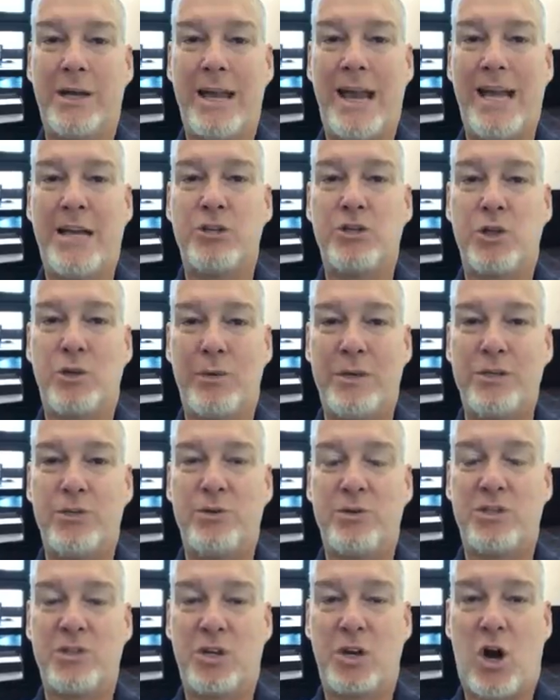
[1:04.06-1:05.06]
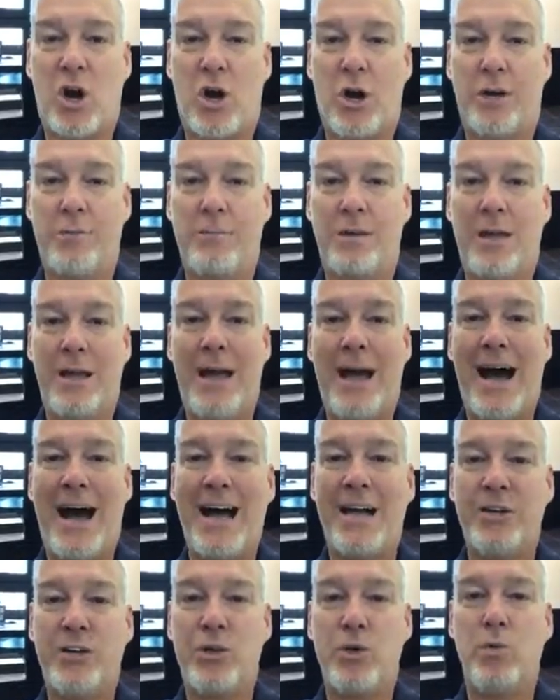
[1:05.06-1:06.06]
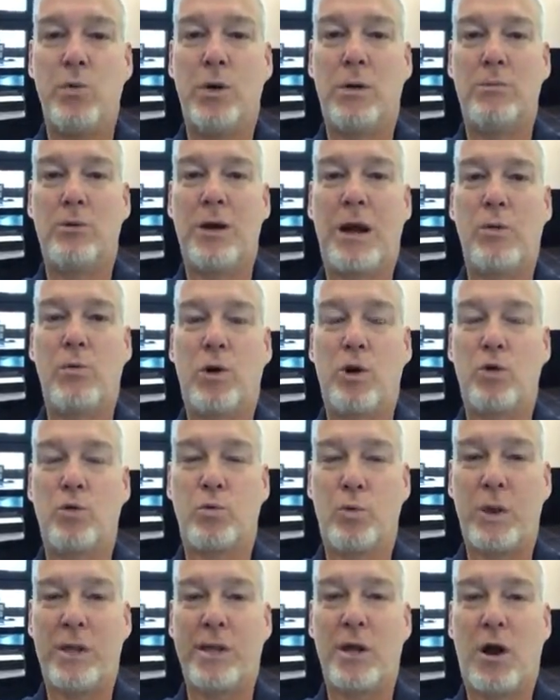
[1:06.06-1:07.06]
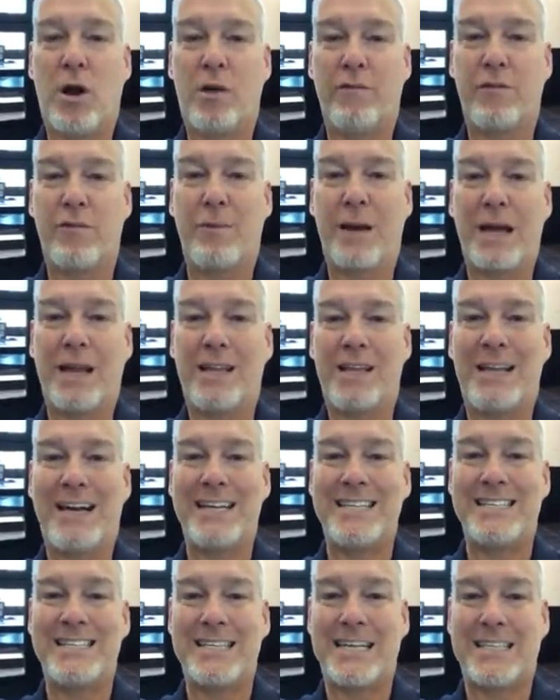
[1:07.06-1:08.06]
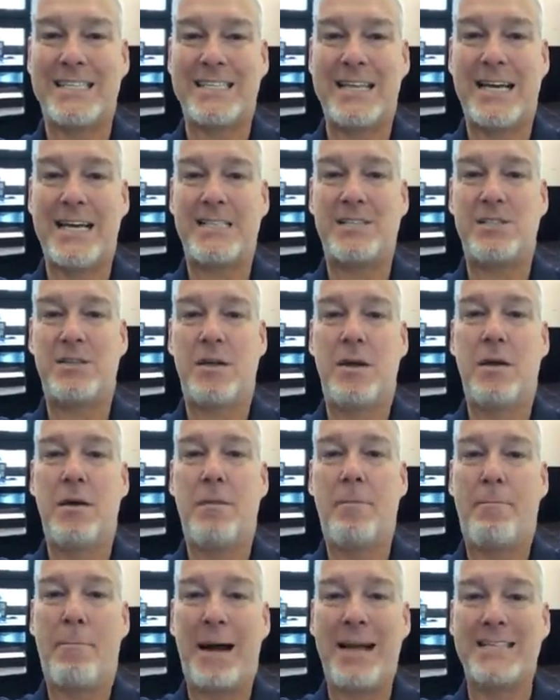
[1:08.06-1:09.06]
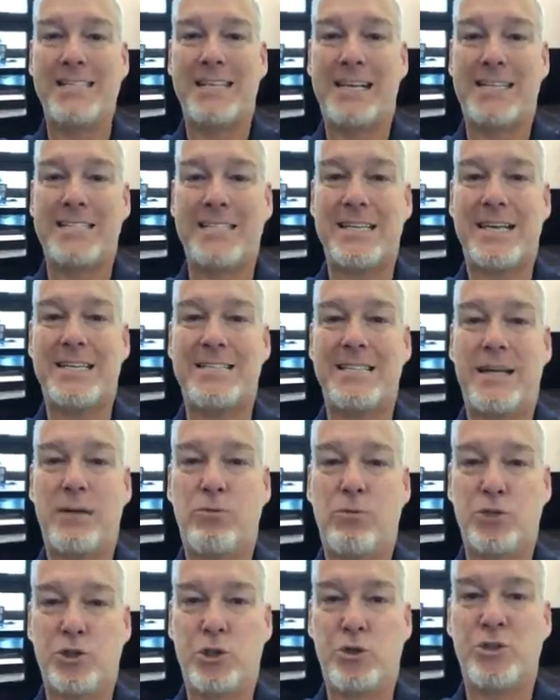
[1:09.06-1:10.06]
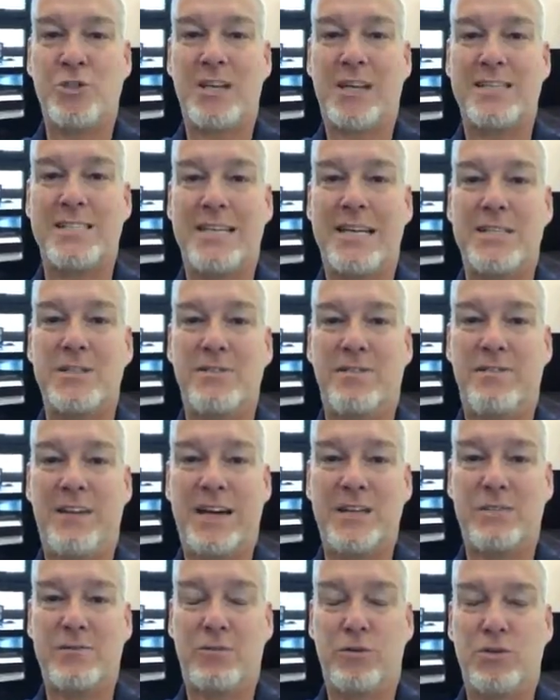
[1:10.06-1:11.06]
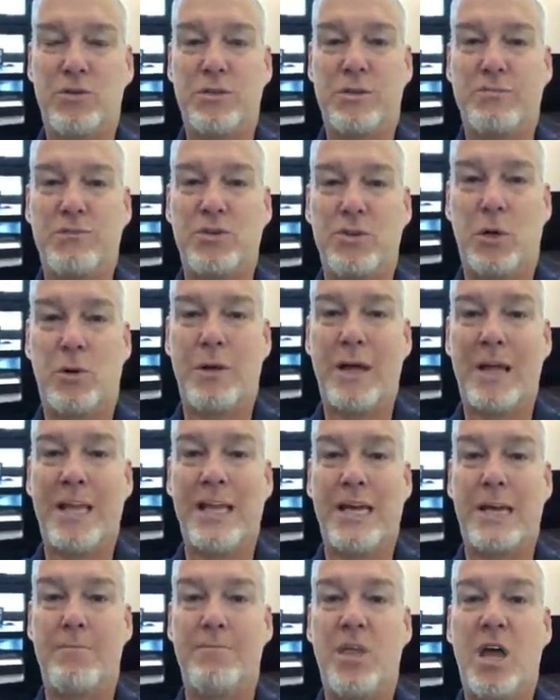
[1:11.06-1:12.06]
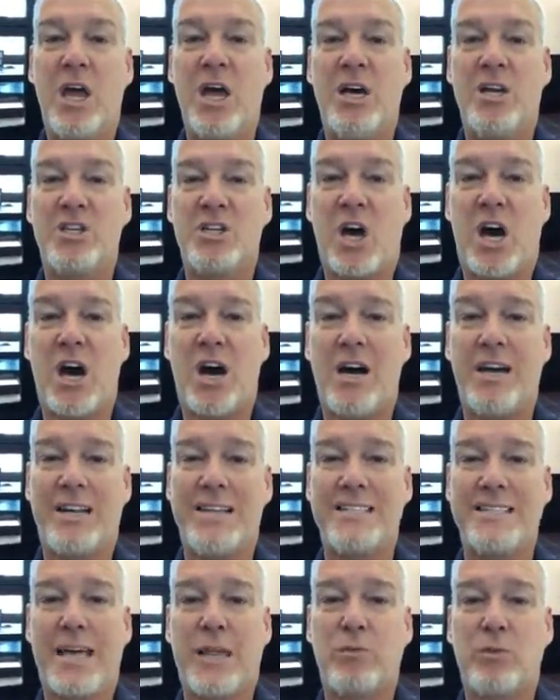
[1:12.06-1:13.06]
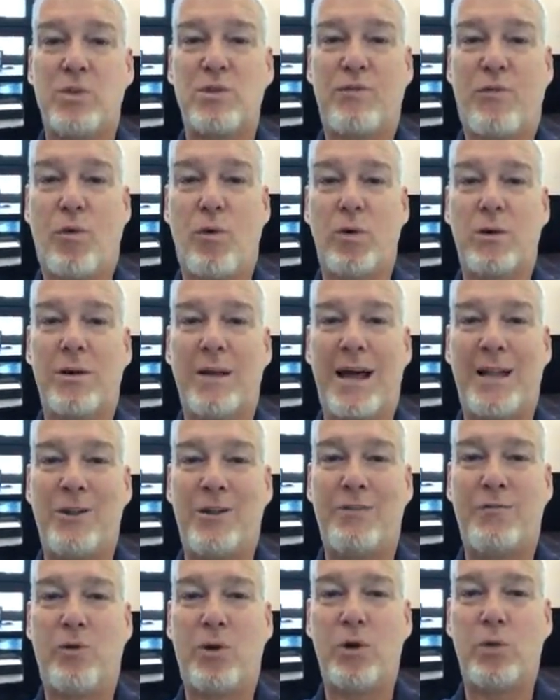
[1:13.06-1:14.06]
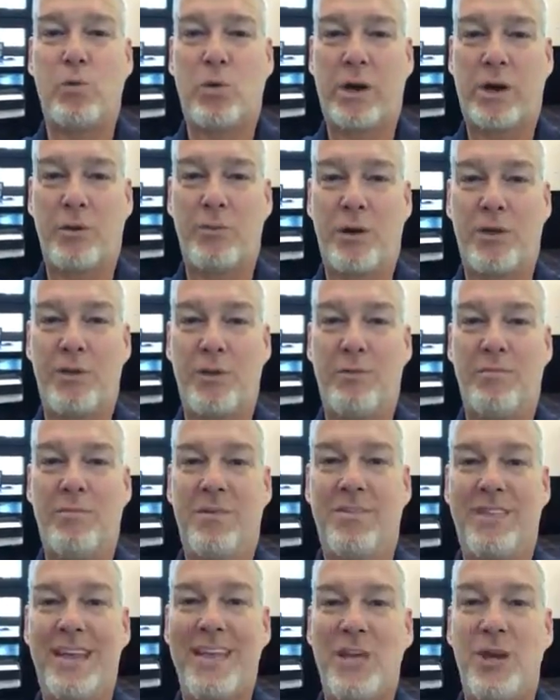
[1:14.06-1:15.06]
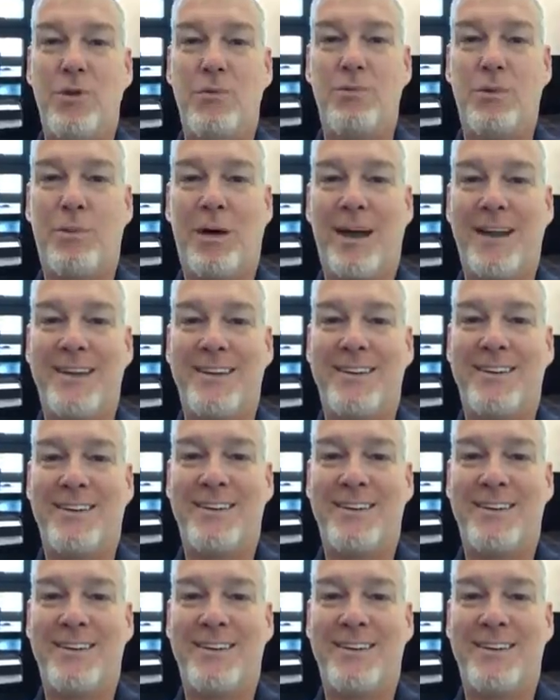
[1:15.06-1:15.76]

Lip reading: and has your interest at heart. I do, Wilmer. I work really hard for my clients' success. My success equals your success and vice versa. So again, Todd at Southwest Ford, I look forward to working with you. Thank you. Bye-bye.